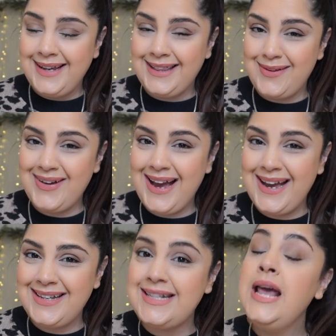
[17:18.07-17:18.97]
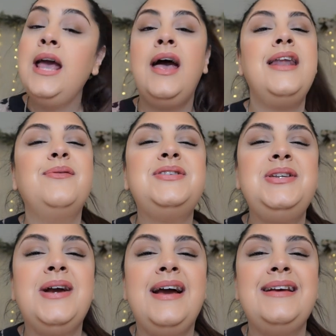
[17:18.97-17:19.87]
Love you guys, and I will
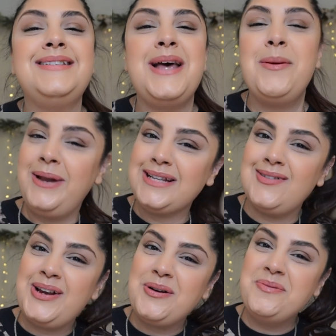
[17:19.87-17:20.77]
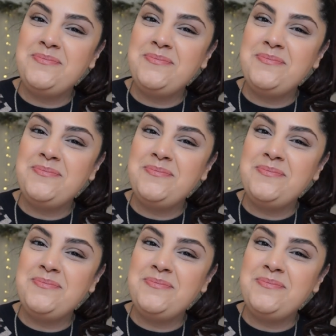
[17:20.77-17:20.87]
see you guys on my next video.